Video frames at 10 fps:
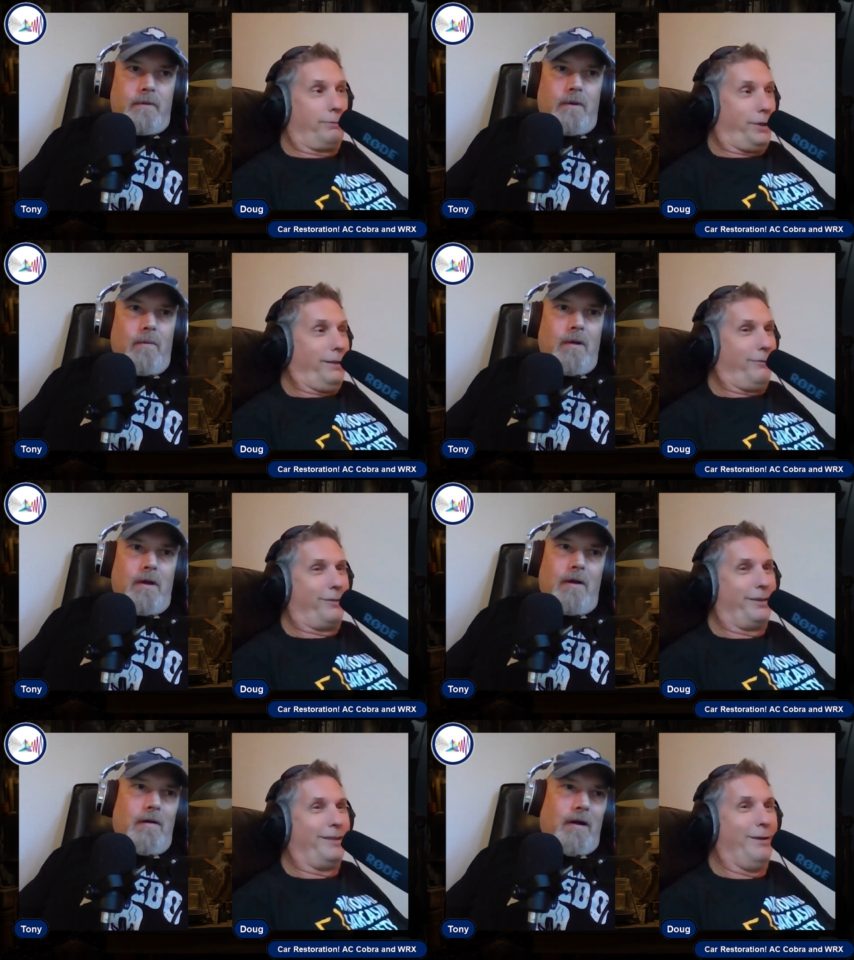Speaker 1: I'm trying well, to
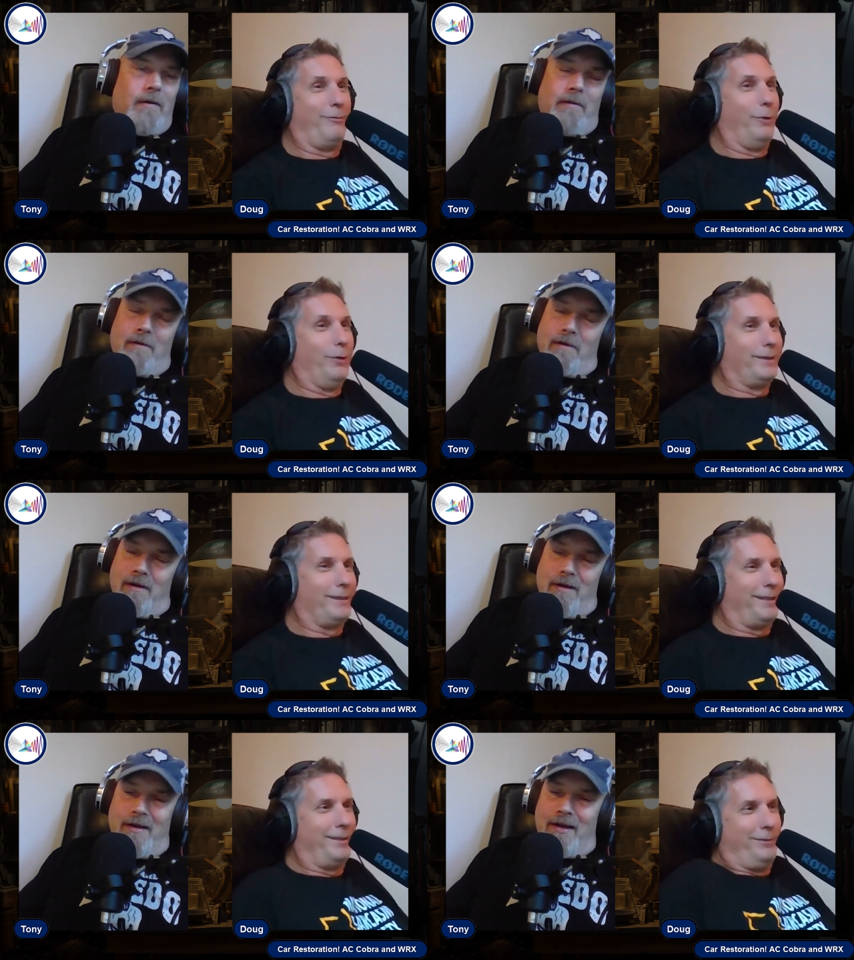figure out Fords. I
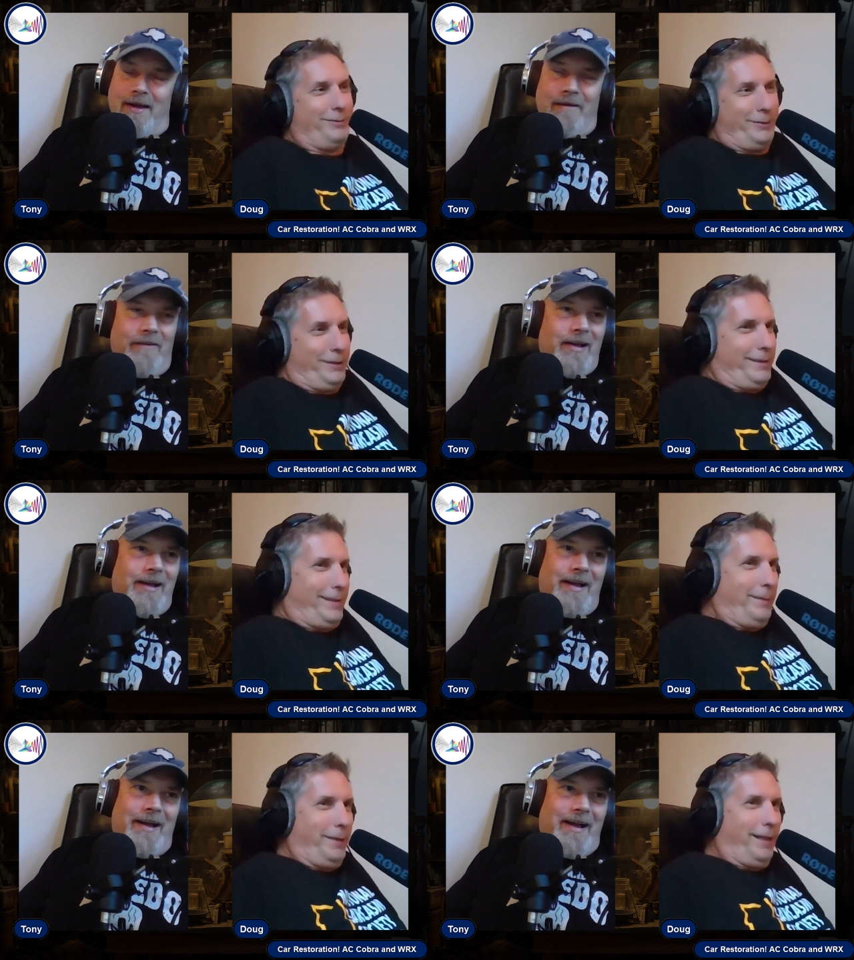don't know forwards well, to
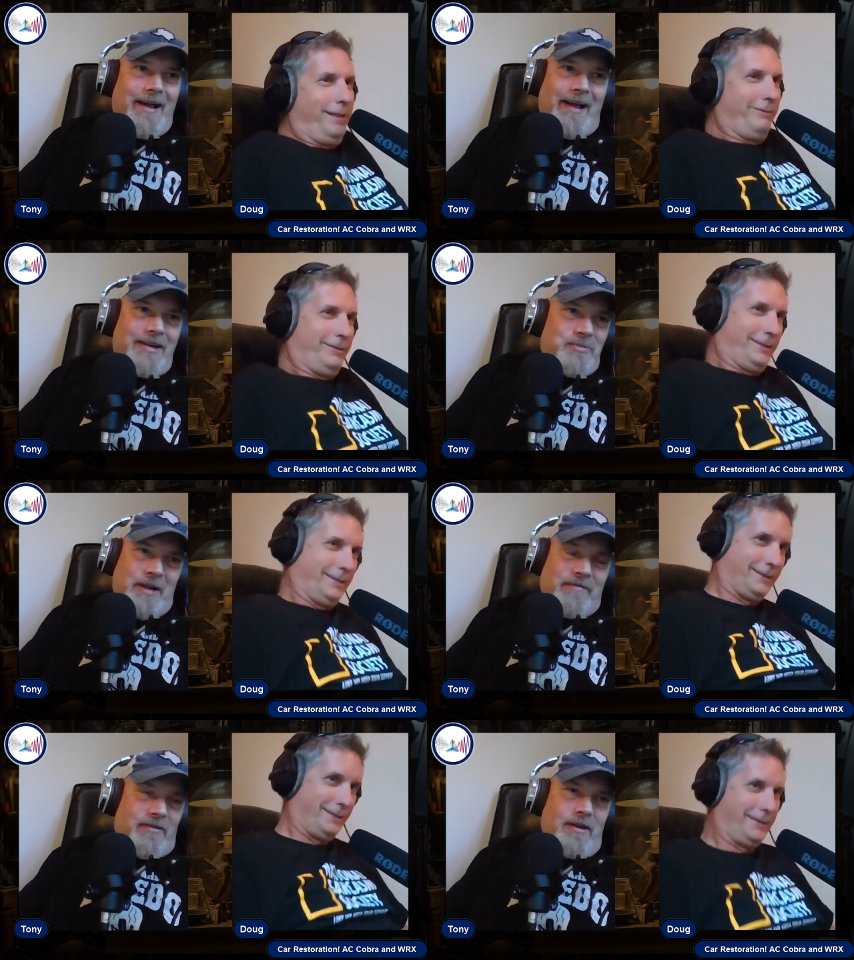save my life.
Speaker 2: I, I just want to
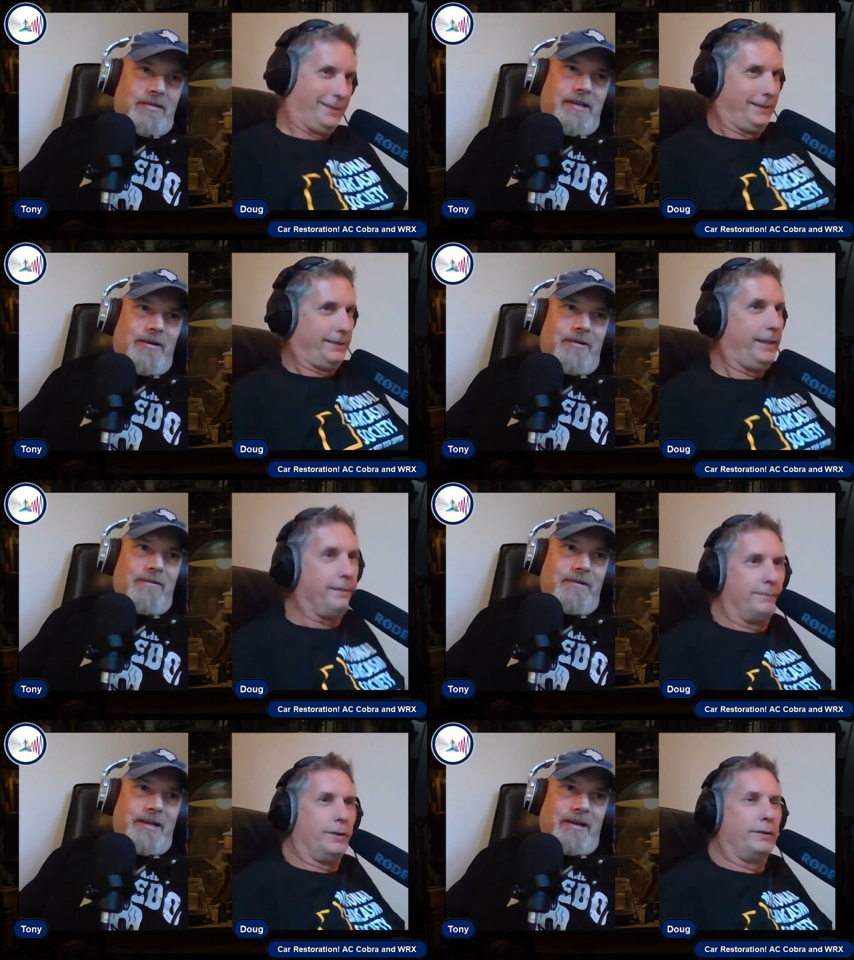have fun, you know.
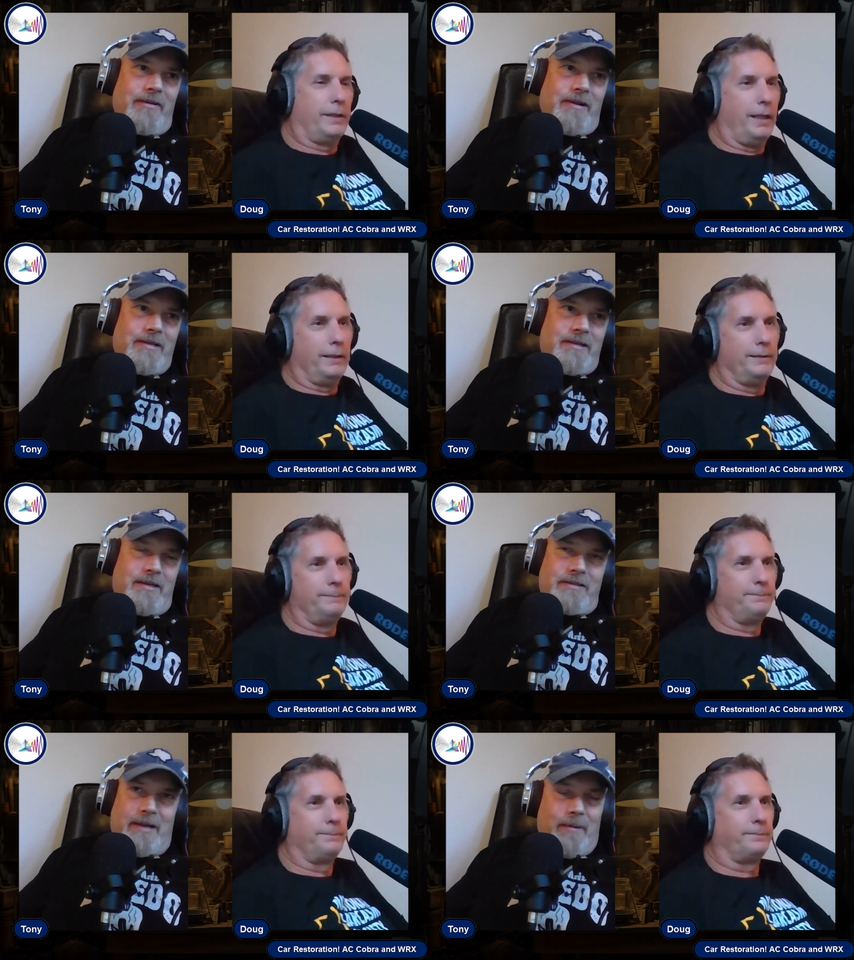Yeah, you no, know, exactly. And
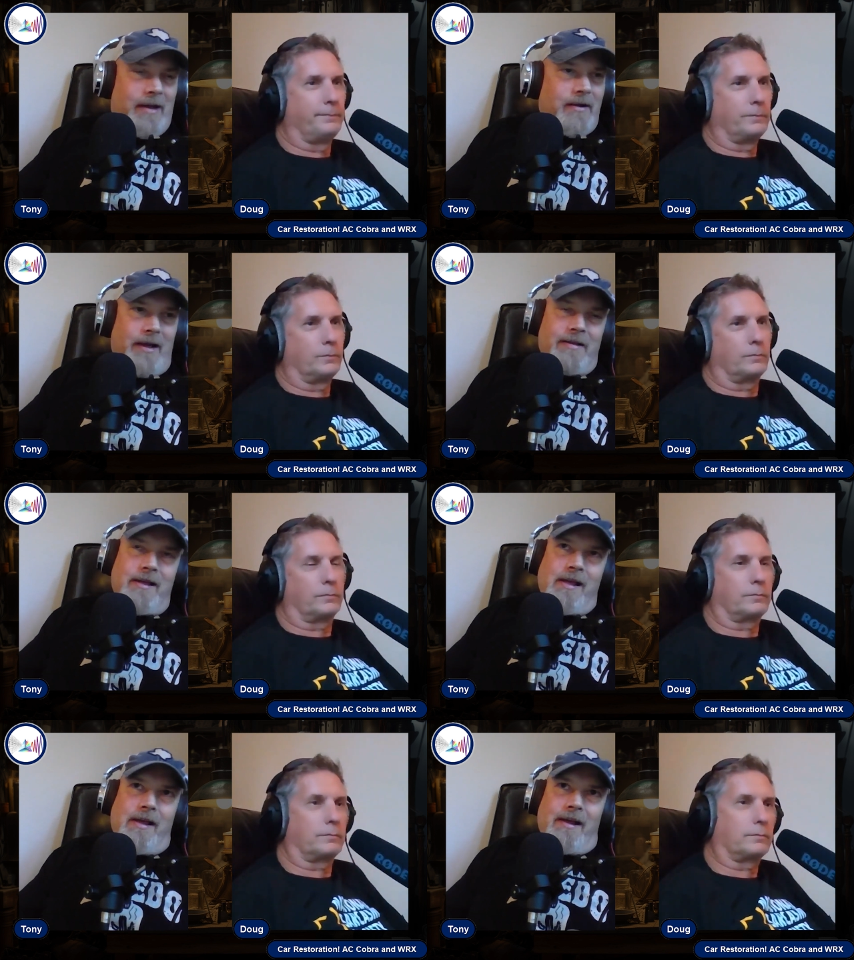uh, take my. I, I,
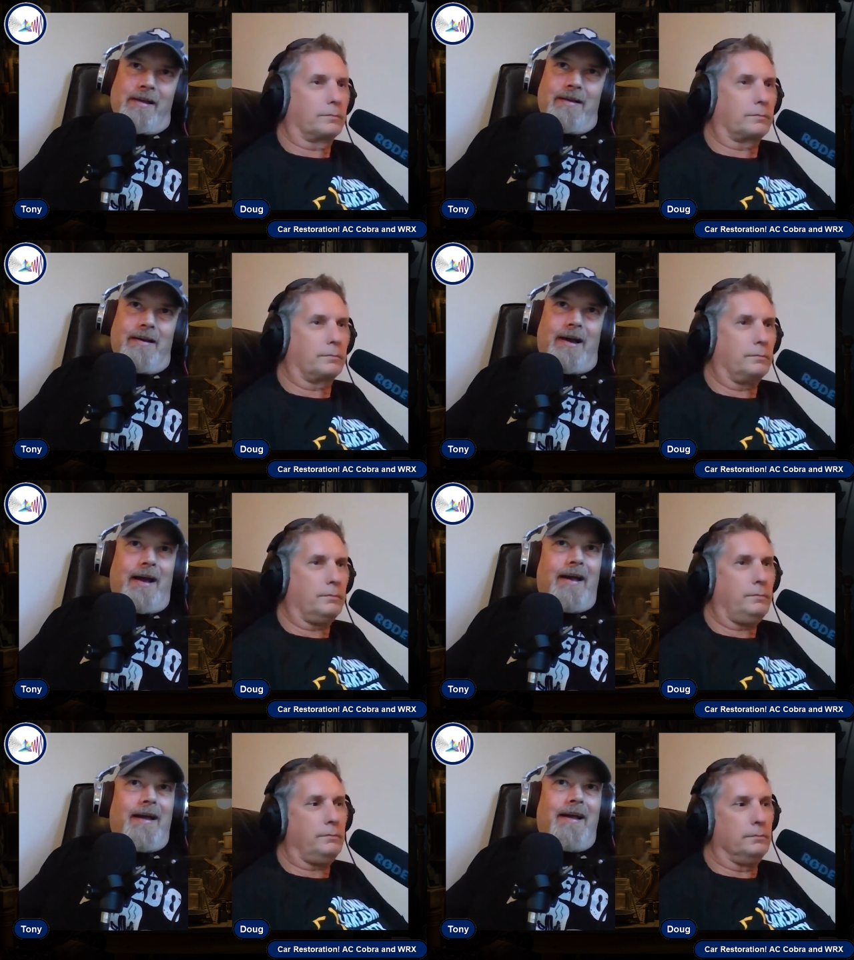uh, I
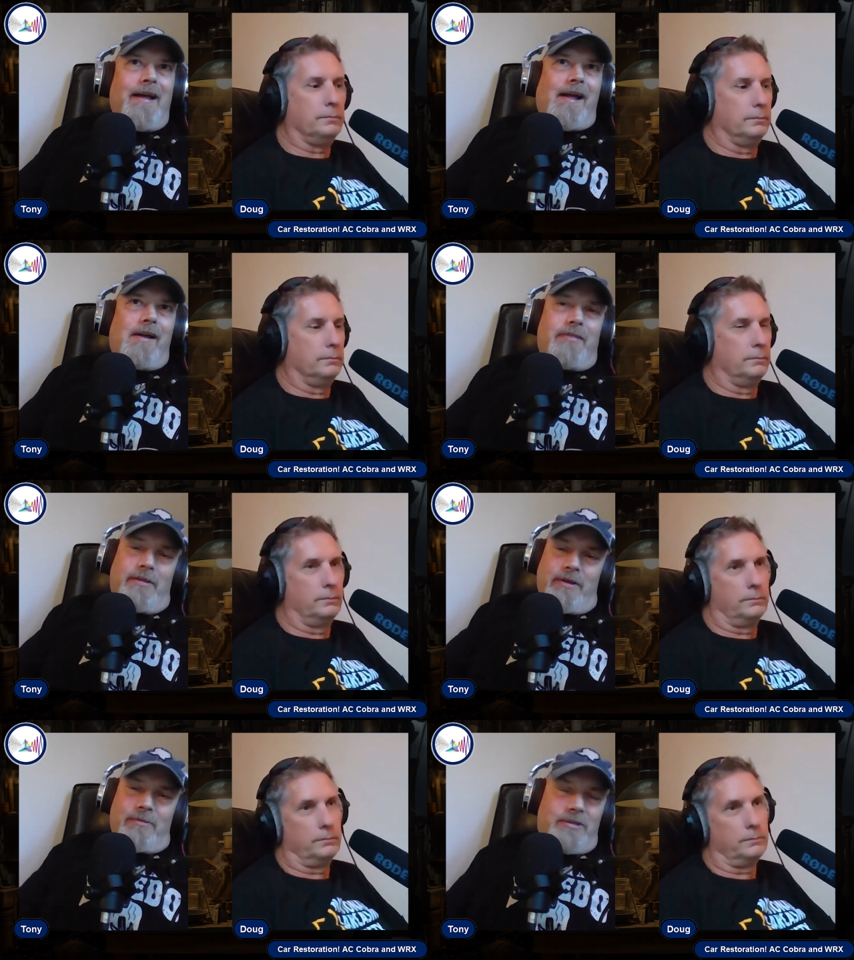
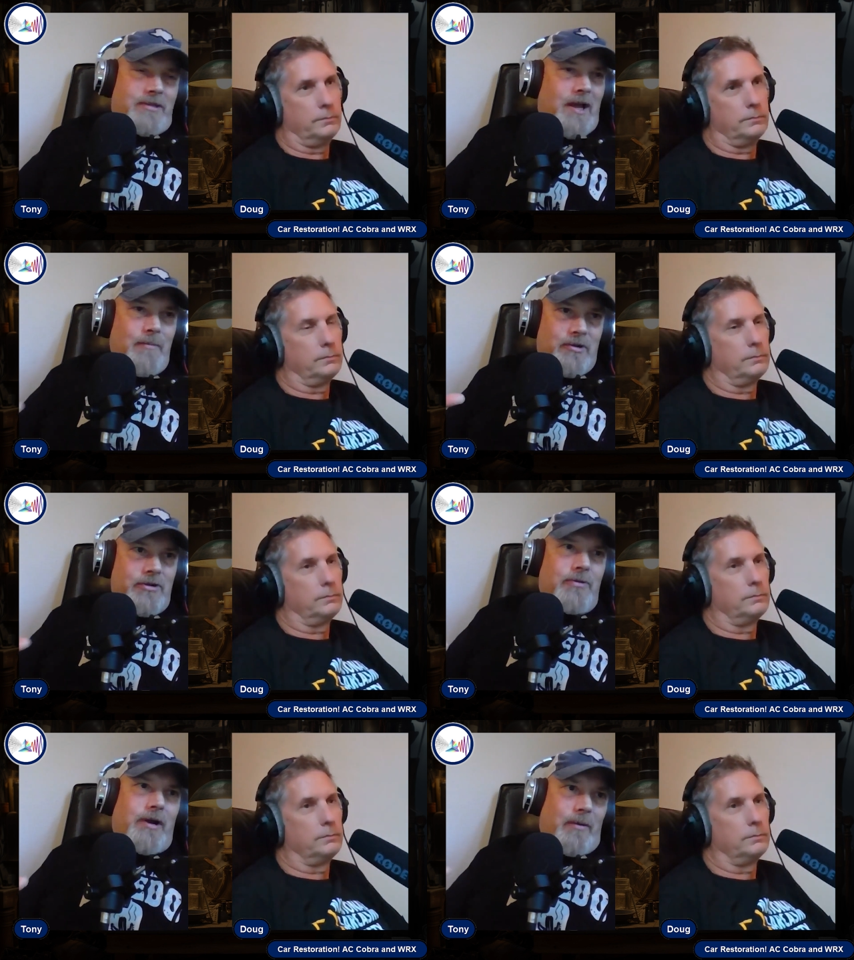there was a time when
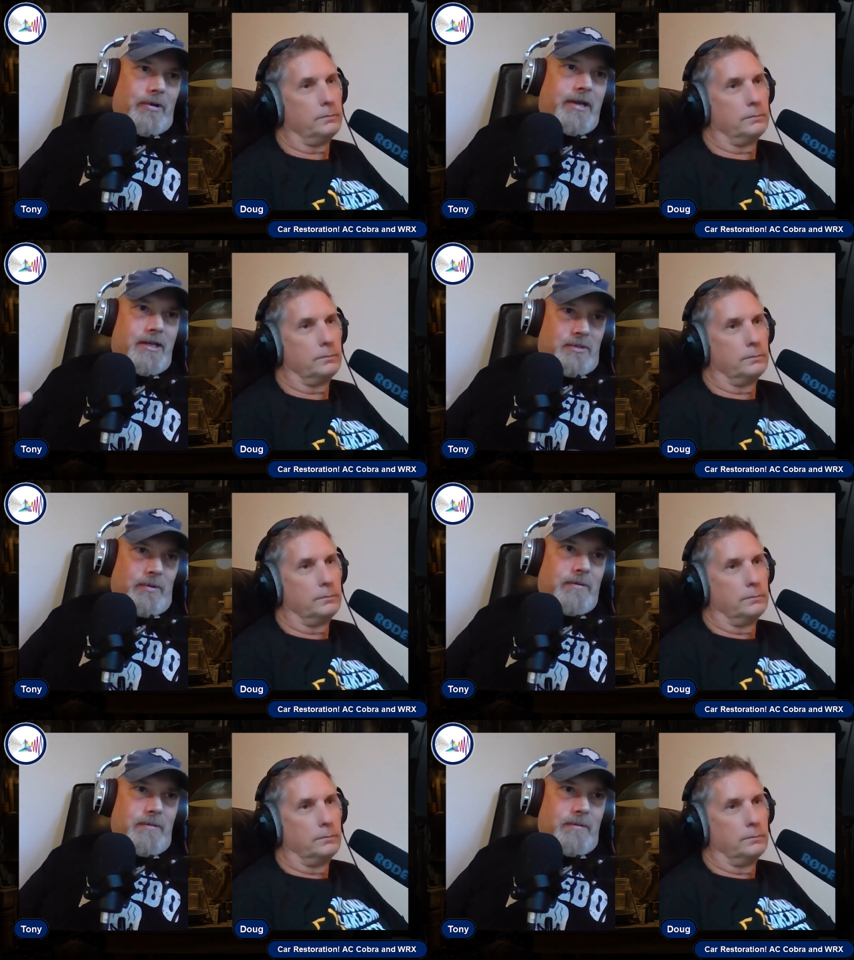you and I were kids and